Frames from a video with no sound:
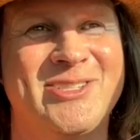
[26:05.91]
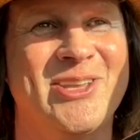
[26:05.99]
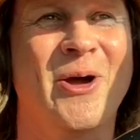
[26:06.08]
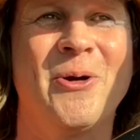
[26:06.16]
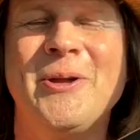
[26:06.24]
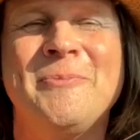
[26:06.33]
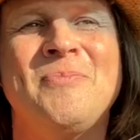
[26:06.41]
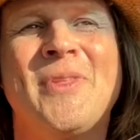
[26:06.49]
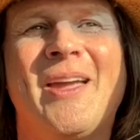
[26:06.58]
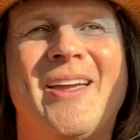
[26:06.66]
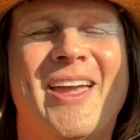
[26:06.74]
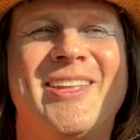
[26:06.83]
So
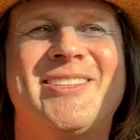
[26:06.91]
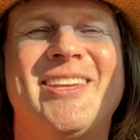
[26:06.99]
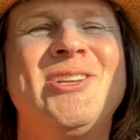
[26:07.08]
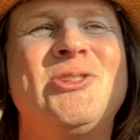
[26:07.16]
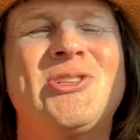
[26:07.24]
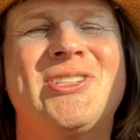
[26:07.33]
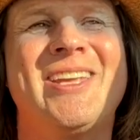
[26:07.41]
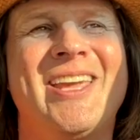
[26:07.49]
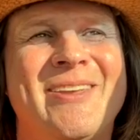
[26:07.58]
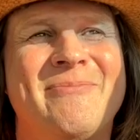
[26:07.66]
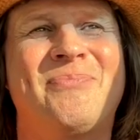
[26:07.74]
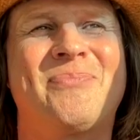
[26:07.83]
it's
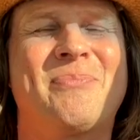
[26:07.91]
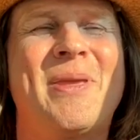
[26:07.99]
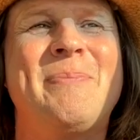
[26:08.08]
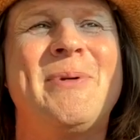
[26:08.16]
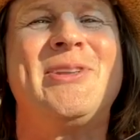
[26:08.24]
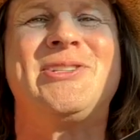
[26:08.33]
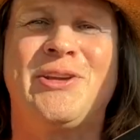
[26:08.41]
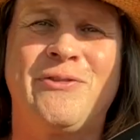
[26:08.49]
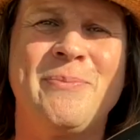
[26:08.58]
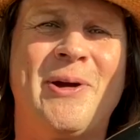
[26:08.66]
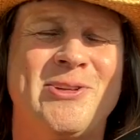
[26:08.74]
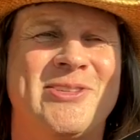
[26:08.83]
interesting, people in
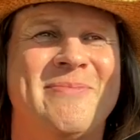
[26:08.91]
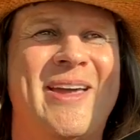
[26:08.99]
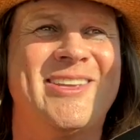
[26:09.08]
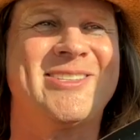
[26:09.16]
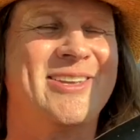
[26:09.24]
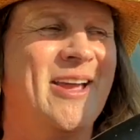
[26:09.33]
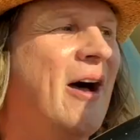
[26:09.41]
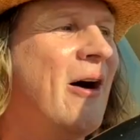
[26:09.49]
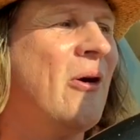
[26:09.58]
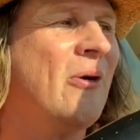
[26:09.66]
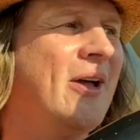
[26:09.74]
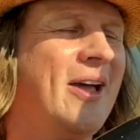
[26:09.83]
different parts of
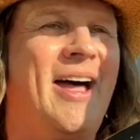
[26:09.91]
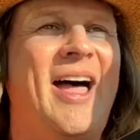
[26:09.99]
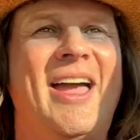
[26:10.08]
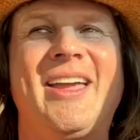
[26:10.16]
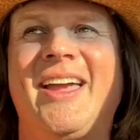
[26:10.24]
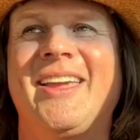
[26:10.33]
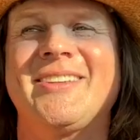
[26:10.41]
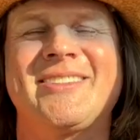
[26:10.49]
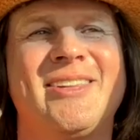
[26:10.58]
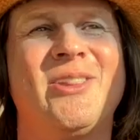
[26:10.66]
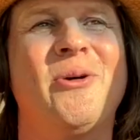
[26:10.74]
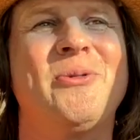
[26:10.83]
Mexico, I guess
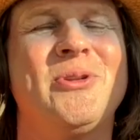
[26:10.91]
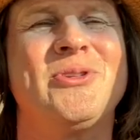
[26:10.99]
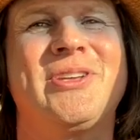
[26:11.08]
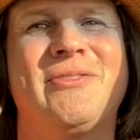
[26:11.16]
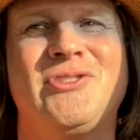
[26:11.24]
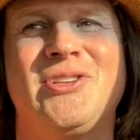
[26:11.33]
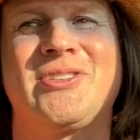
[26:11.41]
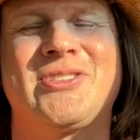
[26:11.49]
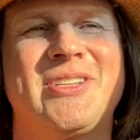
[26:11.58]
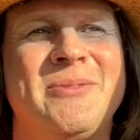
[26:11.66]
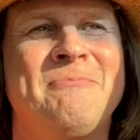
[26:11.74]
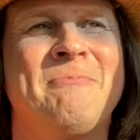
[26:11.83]
the locals have
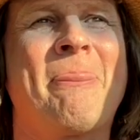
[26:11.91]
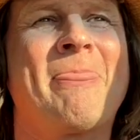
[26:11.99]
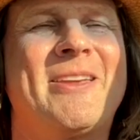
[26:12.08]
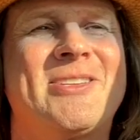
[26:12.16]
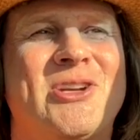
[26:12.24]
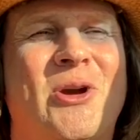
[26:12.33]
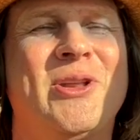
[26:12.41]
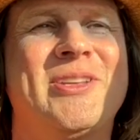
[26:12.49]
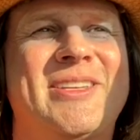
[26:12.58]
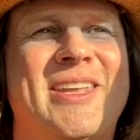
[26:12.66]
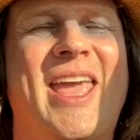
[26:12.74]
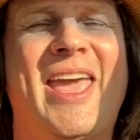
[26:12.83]
just
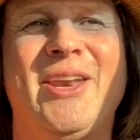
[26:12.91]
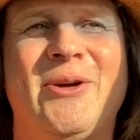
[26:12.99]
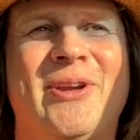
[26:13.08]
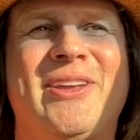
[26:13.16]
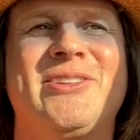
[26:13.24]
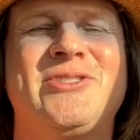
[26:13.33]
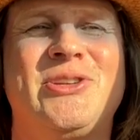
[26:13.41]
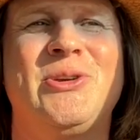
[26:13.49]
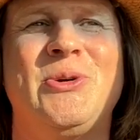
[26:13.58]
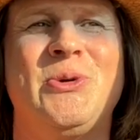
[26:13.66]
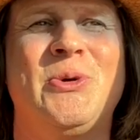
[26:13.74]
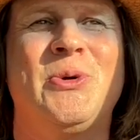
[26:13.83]
started catering
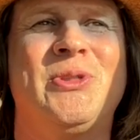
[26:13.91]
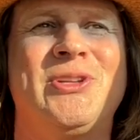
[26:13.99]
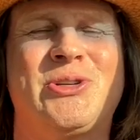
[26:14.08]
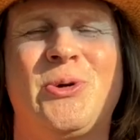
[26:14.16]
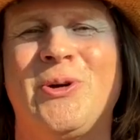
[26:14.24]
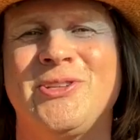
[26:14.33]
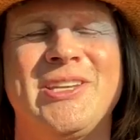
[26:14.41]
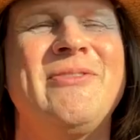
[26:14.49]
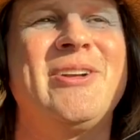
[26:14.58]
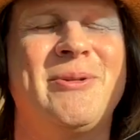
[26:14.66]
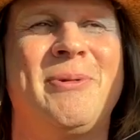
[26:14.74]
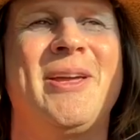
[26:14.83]
to the tourists,
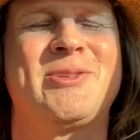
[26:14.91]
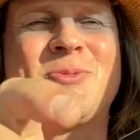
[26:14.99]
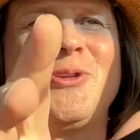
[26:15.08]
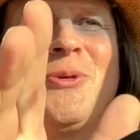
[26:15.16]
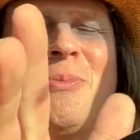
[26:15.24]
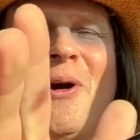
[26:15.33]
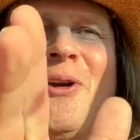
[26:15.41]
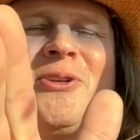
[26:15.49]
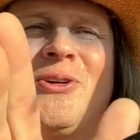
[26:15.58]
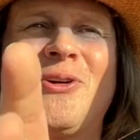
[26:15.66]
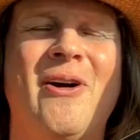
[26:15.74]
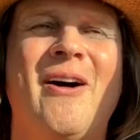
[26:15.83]
even in a place where you park
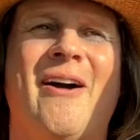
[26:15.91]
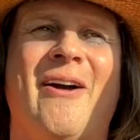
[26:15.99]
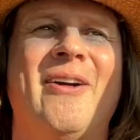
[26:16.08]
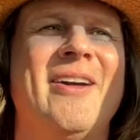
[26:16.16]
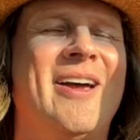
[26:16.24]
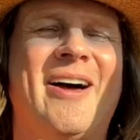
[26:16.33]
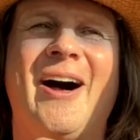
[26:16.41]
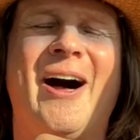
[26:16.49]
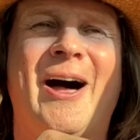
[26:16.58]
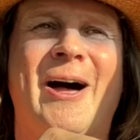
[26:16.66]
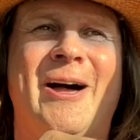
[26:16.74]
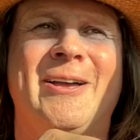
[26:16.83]
your car.
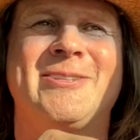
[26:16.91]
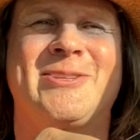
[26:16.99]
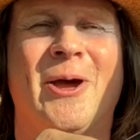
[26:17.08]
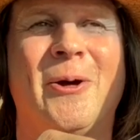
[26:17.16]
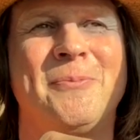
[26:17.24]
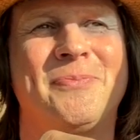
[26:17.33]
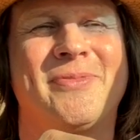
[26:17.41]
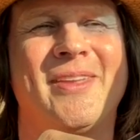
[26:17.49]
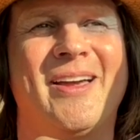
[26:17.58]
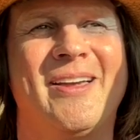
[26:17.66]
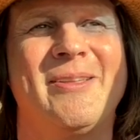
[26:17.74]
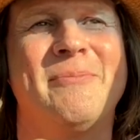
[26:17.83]

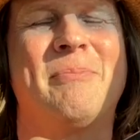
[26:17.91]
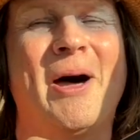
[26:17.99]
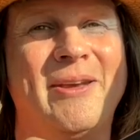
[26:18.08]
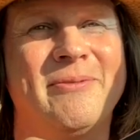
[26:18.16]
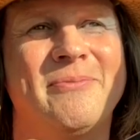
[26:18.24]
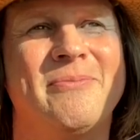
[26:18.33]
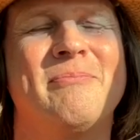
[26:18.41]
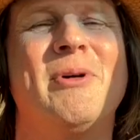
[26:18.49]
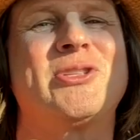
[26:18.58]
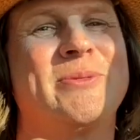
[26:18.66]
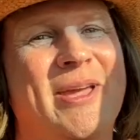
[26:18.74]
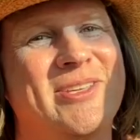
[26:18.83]
But
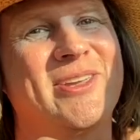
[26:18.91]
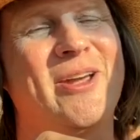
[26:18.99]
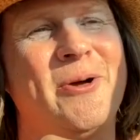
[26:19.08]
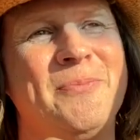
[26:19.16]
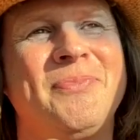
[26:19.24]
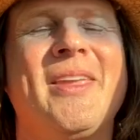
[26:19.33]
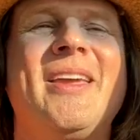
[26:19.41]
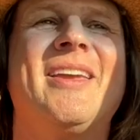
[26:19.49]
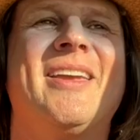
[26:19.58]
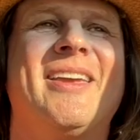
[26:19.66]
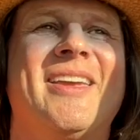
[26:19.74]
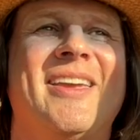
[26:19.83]
most of Mexico,
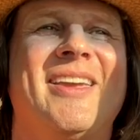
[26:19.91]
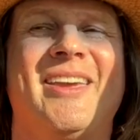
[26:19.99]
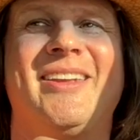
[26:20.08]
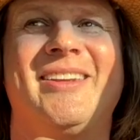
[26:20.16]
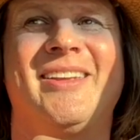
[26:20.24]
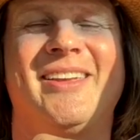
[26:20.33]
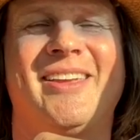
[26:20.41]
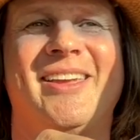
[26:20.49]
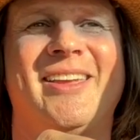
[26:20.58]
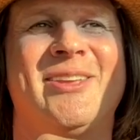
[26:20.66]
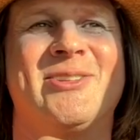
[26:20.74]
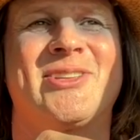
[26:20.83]
it
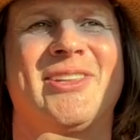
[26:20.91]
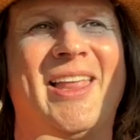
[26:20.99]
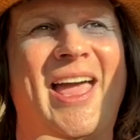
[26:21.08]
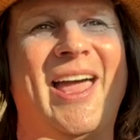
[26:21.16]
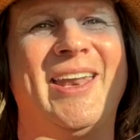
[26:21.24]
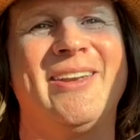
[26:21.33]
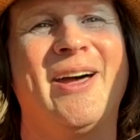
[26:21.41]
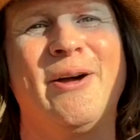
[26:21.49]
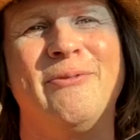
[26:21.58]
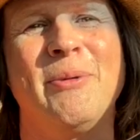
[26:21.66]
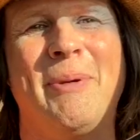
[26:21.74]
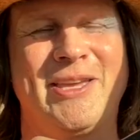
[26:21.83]
is land
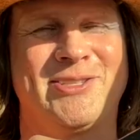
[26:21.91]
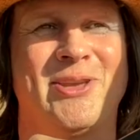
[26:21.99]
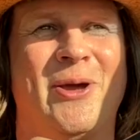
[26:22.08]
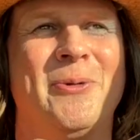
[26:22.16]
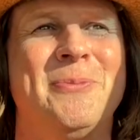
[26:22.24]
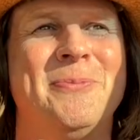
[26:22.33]
of the peso.